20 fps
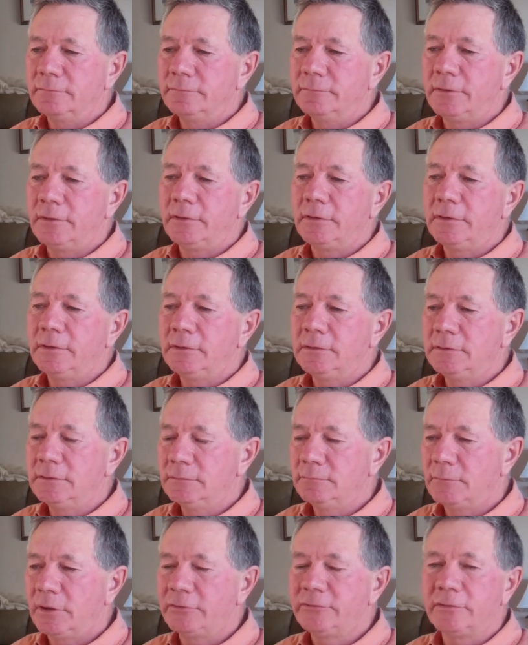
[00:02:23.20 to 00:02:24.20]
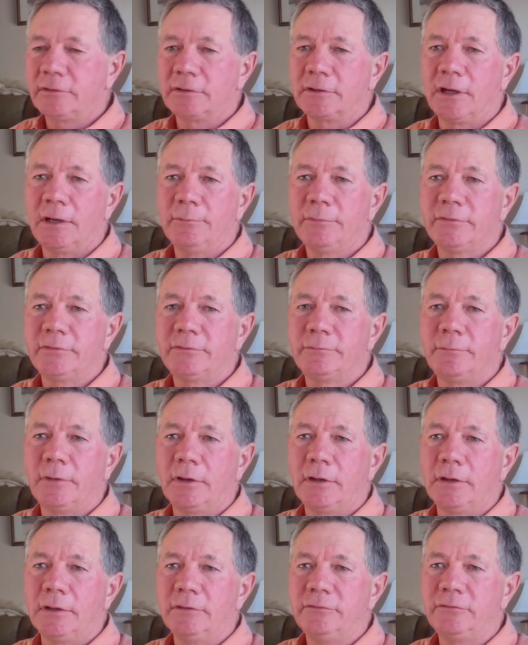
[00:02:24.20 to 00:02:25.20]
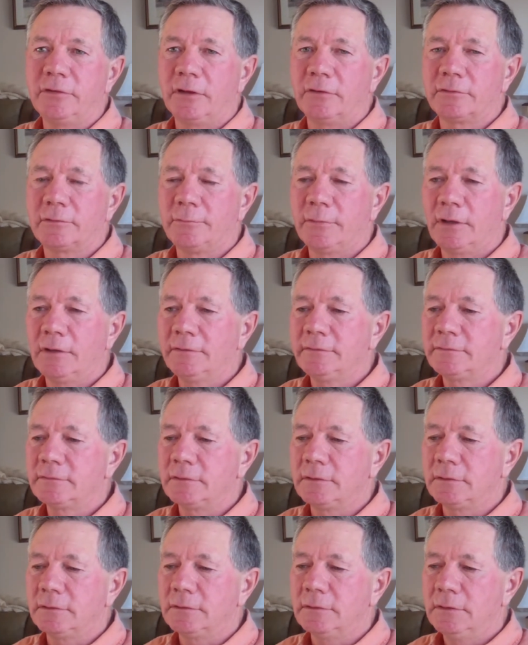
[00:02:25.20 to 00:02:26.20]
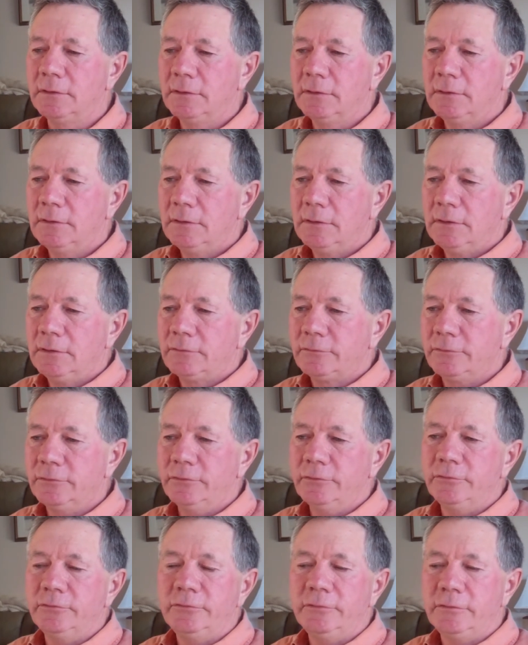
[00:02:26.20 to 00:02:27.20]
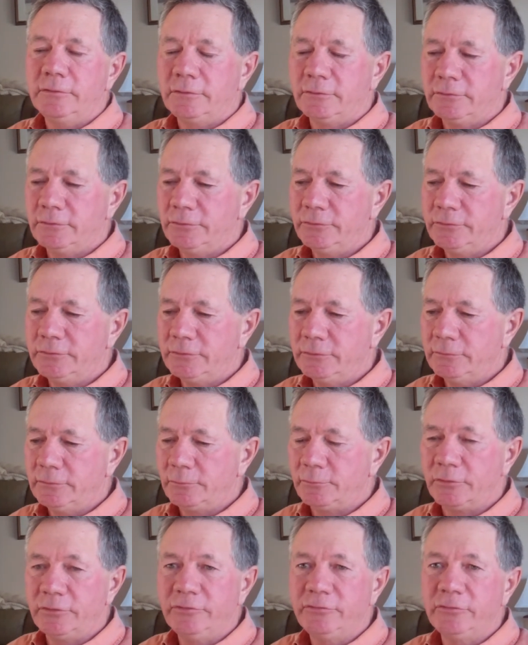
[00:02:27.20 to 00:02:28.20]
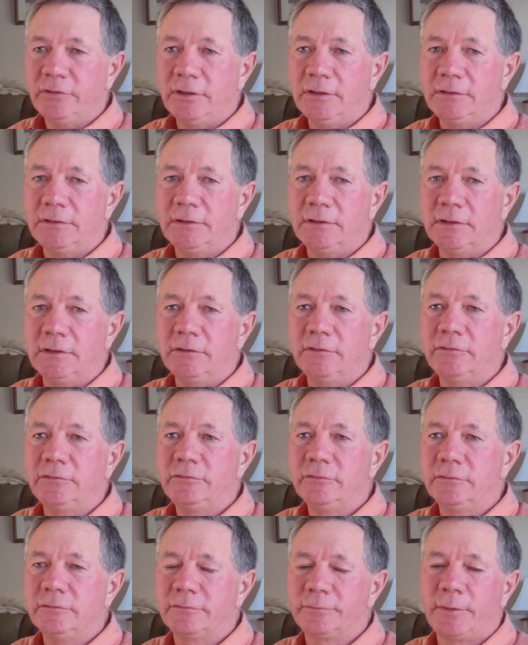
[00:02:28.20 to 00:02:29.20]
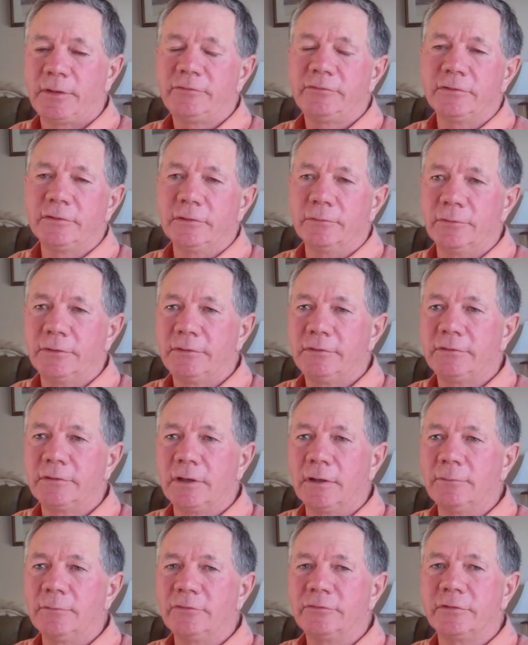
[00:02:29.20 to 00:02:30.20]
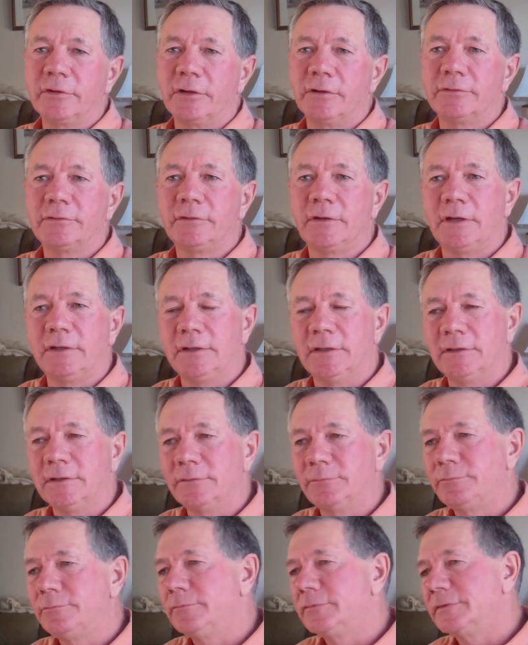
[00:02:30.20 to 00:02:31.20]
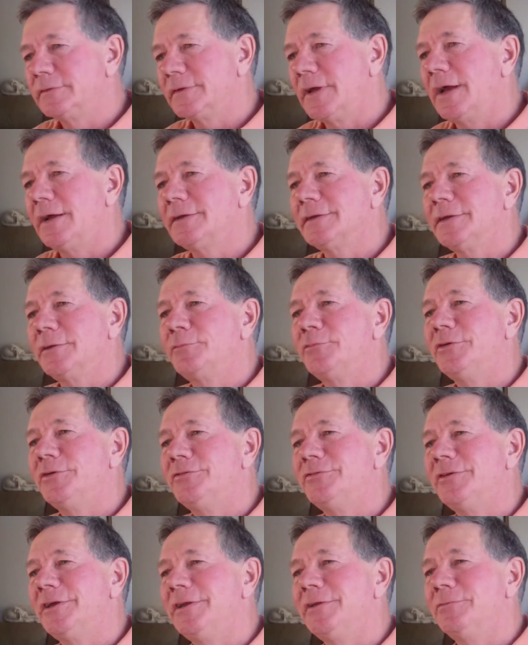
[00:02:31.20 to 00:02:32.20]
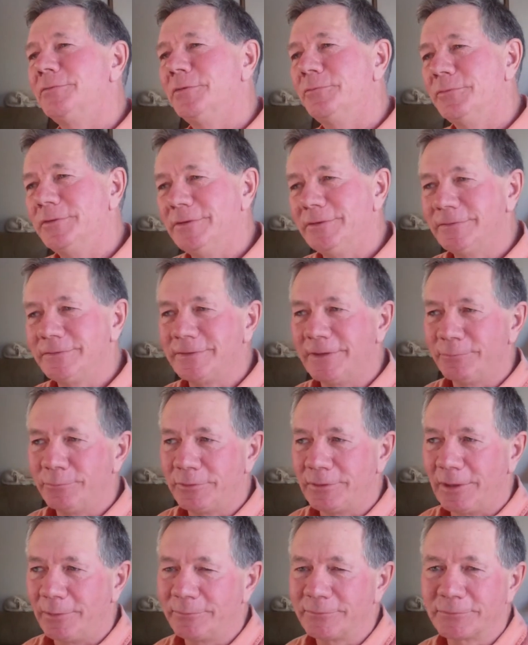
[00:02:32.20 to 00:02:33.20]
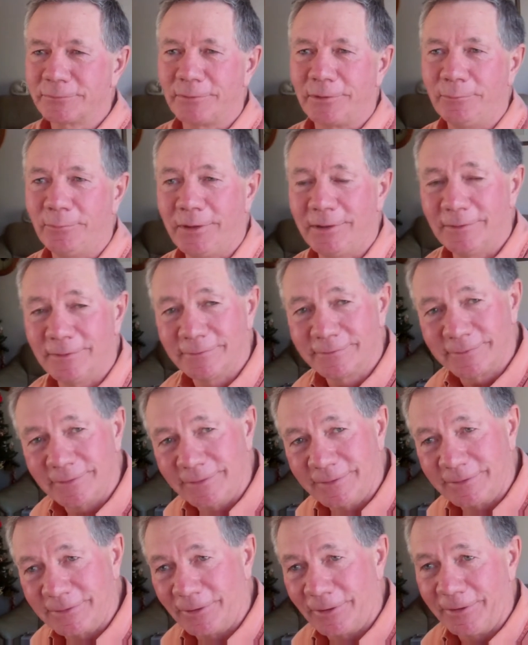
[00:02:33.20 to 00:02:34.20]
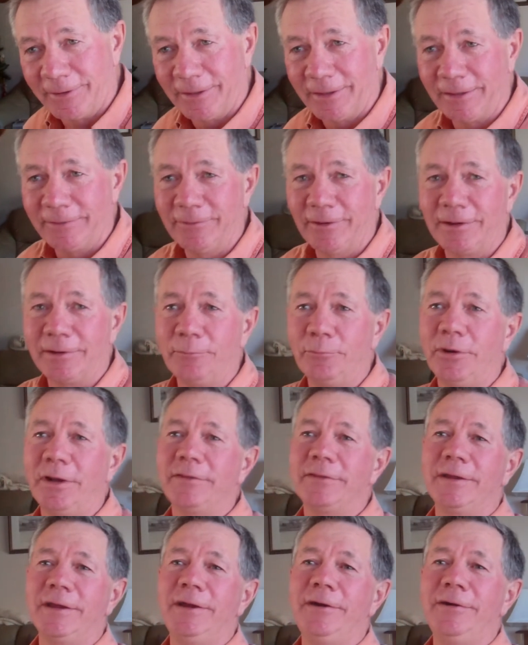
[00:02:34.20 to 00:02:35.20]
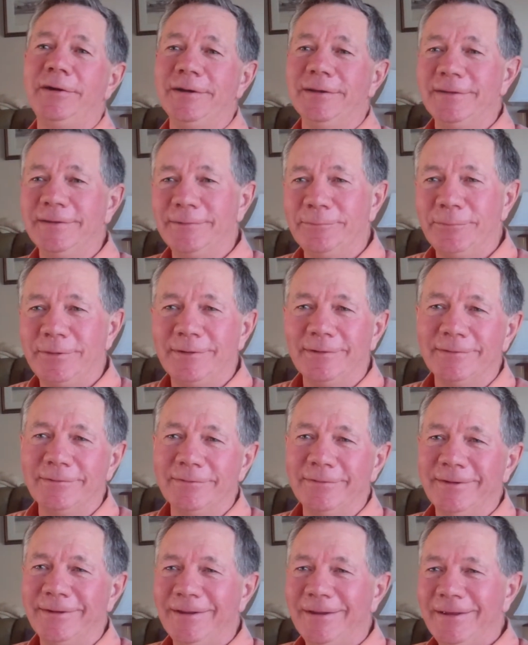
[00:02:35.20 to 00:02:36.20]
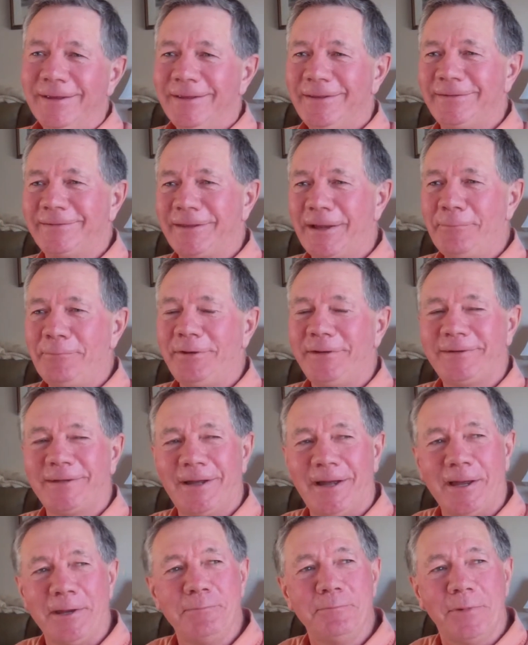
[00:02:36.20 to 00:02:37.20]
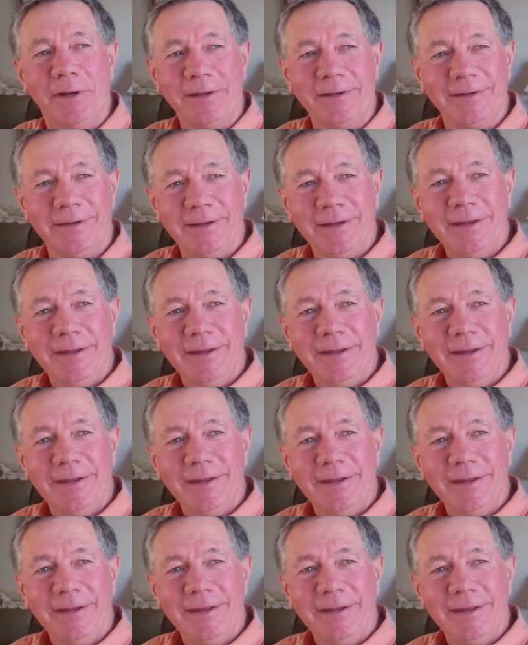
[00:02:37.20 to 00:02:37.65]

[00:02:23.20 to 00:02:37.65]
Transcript: very much encompassed by shelter belts, and grew to appreciate especially in the wintertime, the shelter. I didn't exactly appreciate it when we used to put up square bales and the yard had not a breath of air in it in the middle of a summertime, but